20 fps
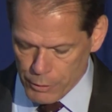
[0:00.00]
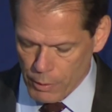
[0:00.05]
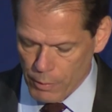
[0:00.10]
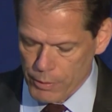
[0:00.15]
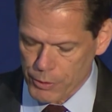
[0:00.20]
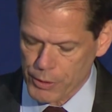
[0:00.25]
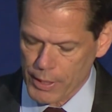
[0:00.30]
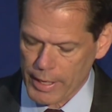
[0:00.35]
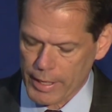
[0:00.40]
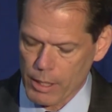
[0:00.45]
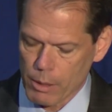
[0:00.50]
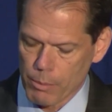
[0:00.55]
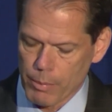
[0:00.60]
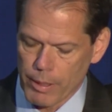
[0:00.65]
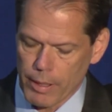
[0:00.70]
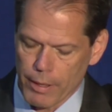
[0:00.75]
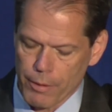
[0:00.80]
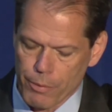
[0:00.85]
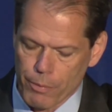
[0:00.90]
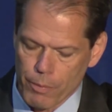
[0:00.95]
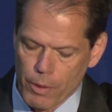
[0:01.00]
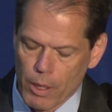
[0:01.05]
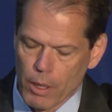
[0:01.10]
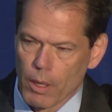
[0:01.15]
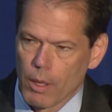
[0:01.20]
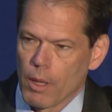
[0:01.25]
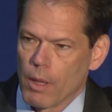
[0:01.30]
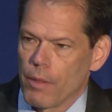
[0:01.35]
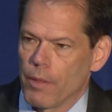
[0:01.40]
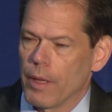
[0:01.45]
So the second myth
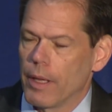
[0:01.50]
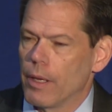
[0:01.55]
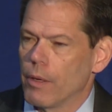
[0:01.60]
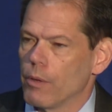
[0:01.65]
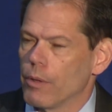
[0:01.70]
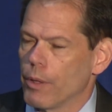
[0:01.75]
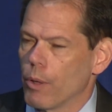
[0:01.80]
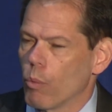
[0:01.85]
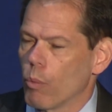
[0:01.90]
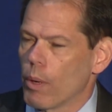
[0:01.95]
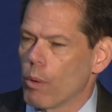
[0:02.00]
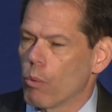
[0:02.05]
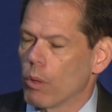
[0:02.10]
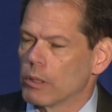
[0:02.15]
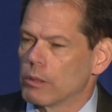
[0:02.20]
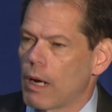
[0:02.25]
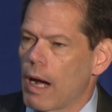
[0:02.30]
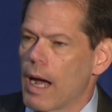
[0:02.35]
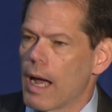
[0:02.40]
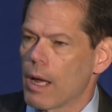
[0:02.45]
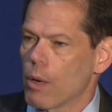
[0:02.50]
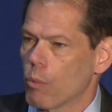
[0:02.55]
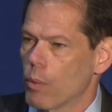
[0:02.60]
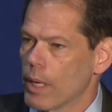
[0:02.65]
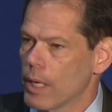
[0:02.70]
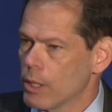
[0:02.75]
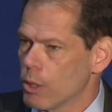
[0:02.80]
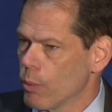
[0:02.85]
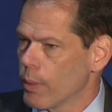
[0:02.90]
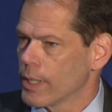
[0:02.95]
that, that we rely,
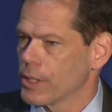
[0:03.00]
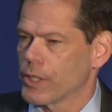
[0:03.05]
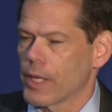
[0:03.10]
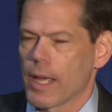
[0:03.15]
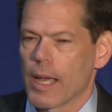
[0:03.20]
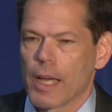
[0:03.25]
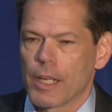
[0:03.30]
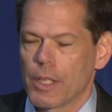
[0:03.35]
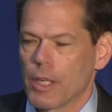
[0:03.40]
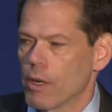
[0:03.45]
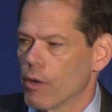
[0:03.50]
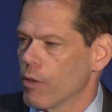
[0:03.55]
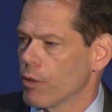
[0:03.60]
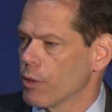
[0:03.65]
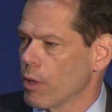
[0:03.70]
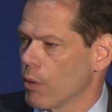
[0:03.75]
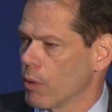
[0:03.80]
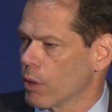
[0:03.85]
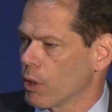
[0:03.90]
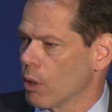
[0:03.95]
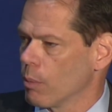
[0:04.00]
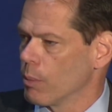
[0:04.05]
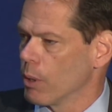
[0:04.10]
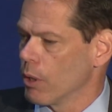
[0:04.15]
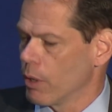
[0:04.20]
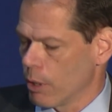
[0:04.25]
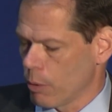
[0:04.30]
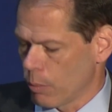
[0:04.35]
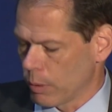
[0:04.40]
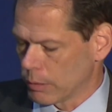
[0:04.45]
we USAID or the donor
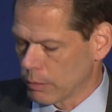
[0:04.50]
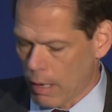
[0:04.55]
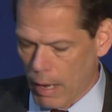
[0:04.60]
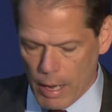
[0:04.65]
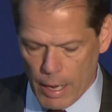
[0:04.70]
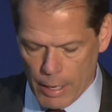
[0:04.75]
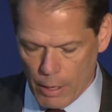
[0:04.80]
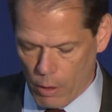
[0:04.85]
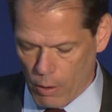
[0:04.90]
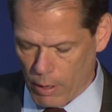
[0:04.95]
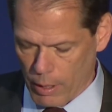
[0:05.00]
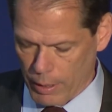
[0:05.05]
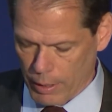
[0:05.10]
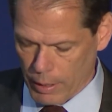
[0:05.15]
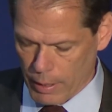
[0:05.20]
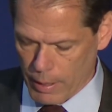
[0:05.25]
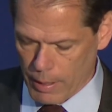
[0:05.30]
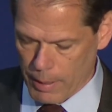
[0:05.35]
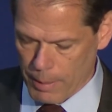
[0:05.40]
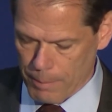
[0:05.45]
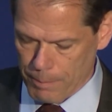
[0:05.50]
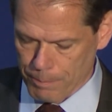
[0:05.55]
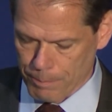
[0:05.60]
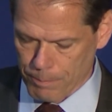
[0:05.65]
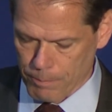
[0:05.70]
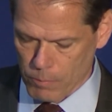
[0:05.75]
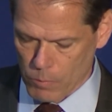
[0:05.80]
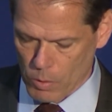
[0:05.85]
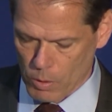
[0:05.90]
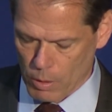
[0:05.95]
community rely on um,
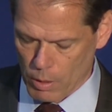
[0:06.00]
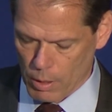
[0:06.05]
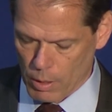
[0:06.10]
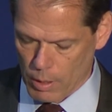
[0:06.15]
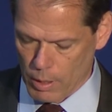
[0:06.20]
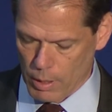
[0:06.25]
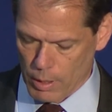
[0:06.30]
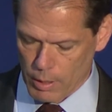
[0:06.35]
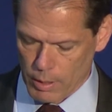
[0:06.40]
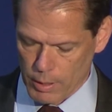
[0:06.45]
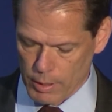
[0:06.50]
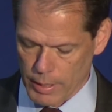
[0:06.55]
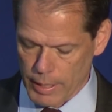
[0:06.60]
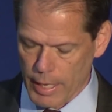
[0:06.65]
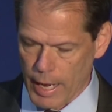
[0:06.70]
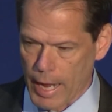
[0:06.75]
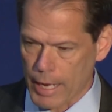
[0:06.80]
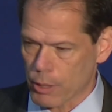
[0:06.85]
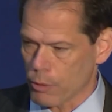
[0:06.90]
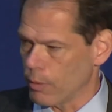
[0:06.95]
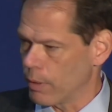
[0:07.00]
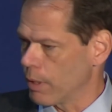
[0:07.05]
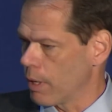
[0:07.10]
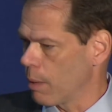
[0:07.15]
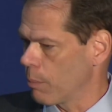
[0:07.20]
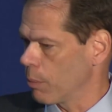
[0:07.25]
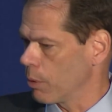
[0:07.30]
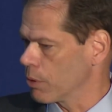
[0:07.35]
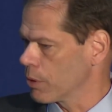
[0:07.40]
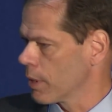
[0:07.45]
uh, inaccurate
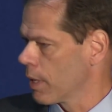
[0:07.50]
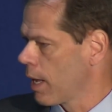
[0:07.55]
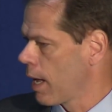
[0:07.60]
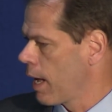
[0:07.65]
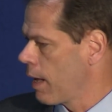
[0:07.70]
numbers.